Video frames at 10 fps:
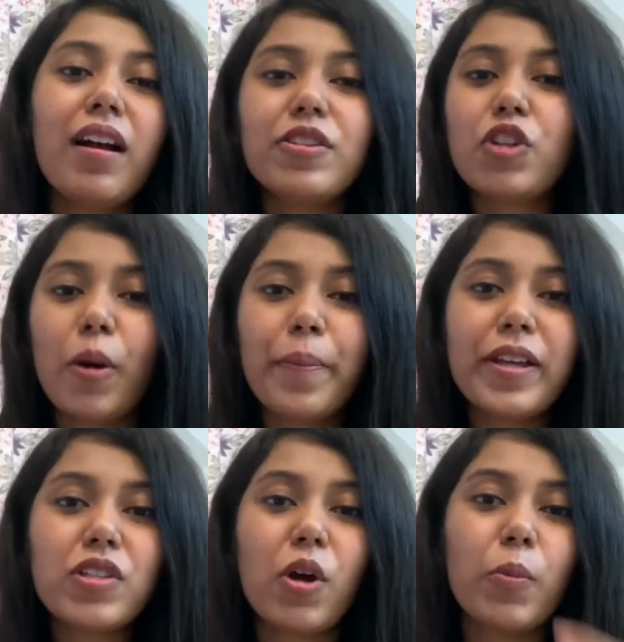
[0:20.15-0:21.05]

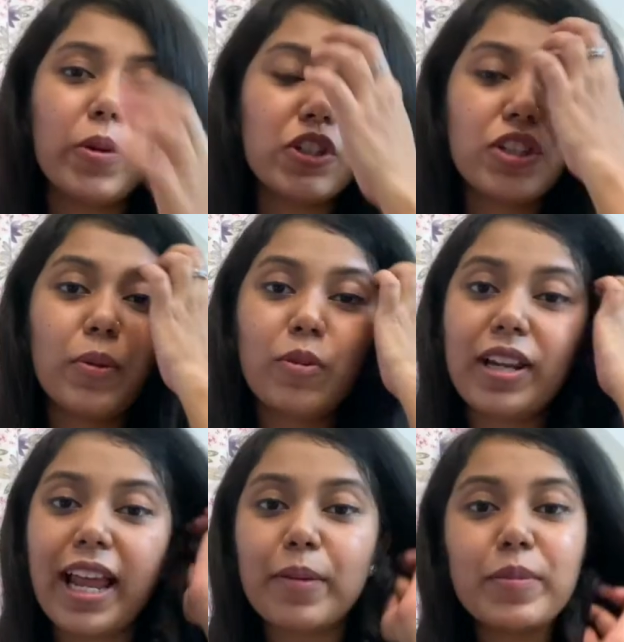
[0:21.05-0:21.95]
topics on which they would
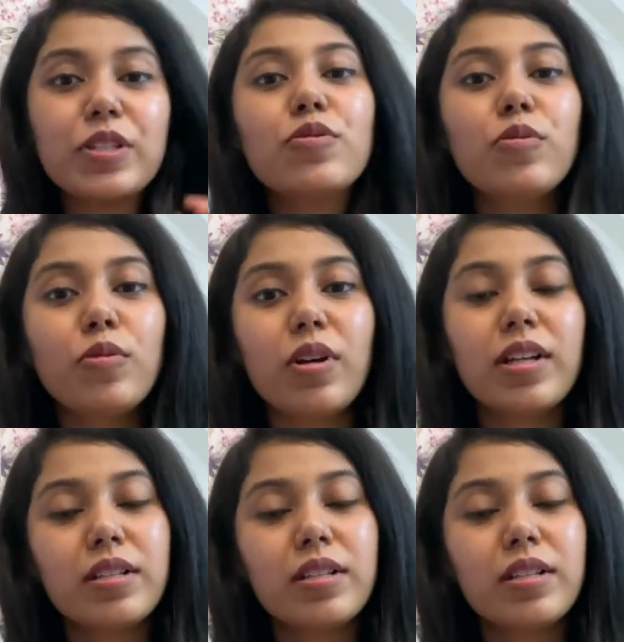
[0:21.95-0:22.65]
like me to